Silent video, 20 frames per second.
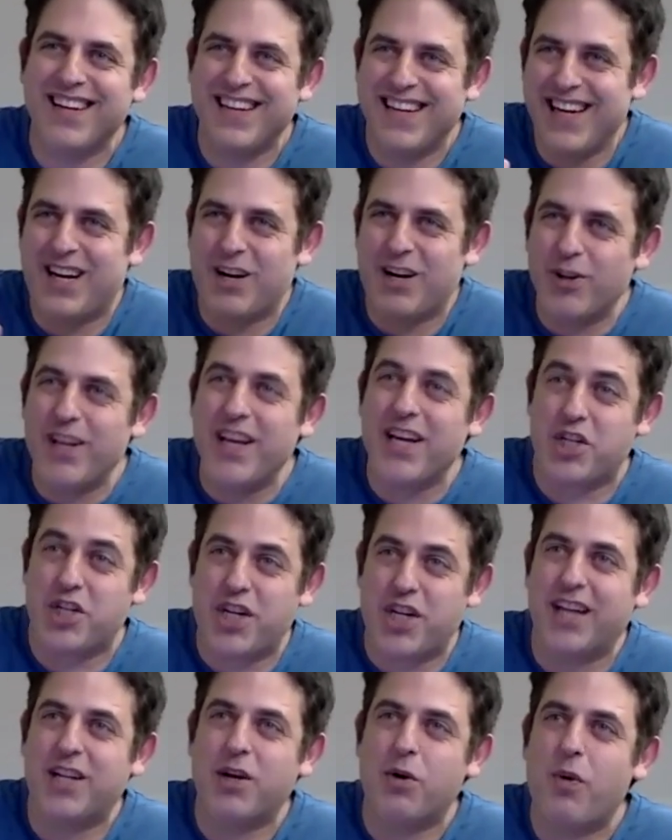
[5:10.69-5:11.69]
including
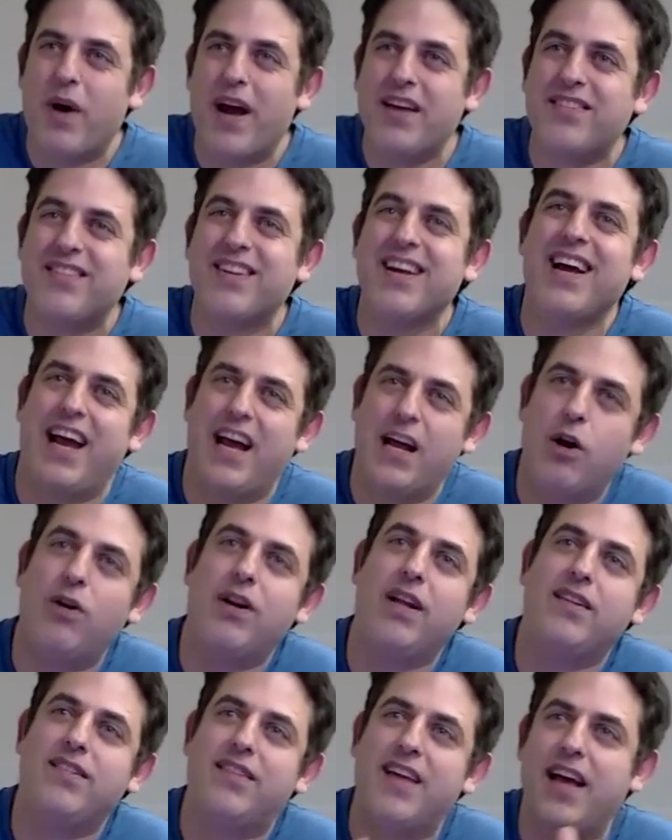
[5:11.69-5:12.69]
shadow waste, and
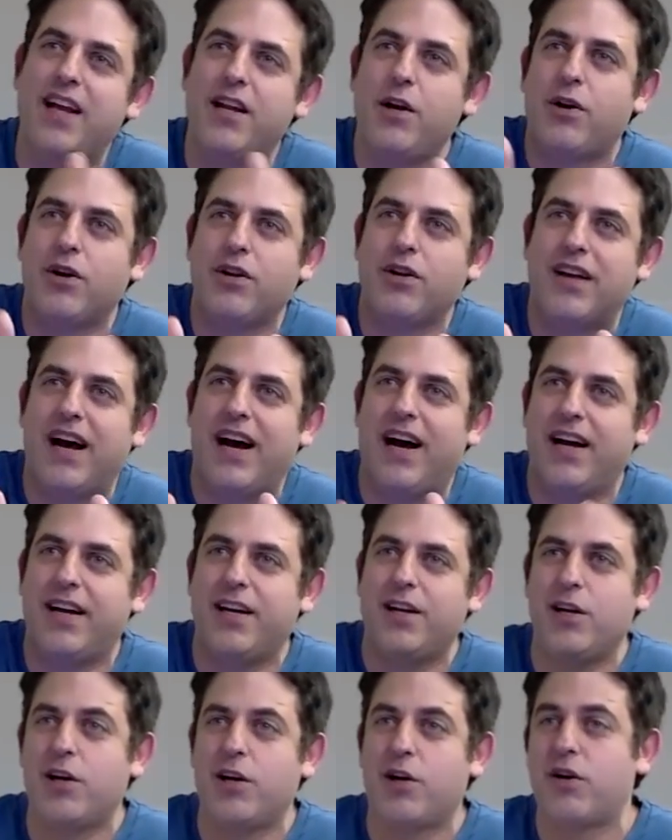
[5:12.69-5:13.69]
only then you
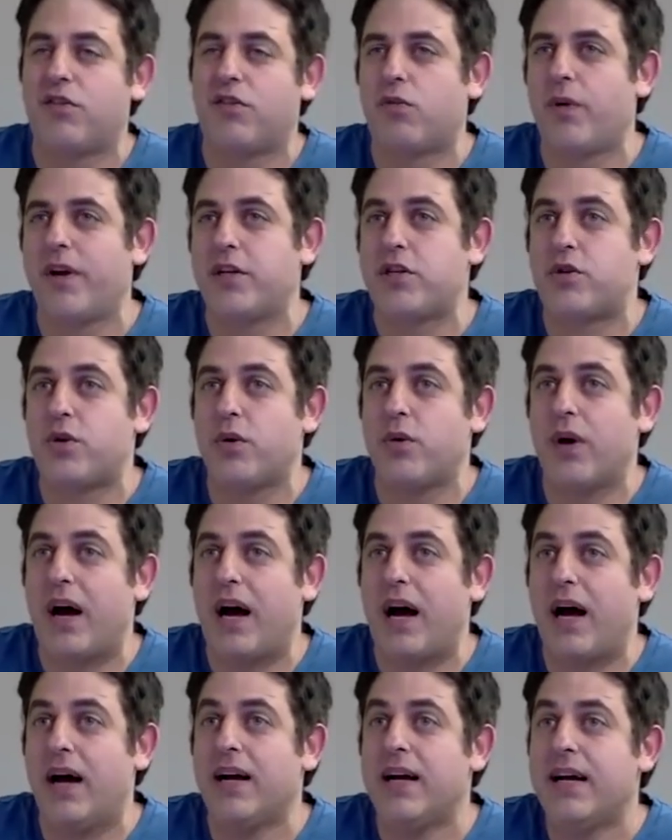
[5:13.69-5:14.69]
could switch
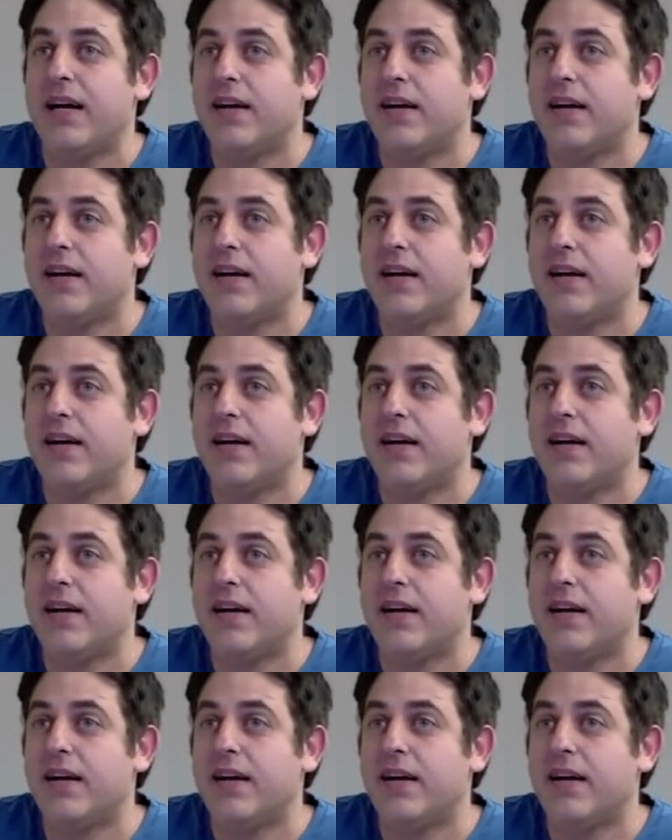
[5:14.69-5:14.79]
to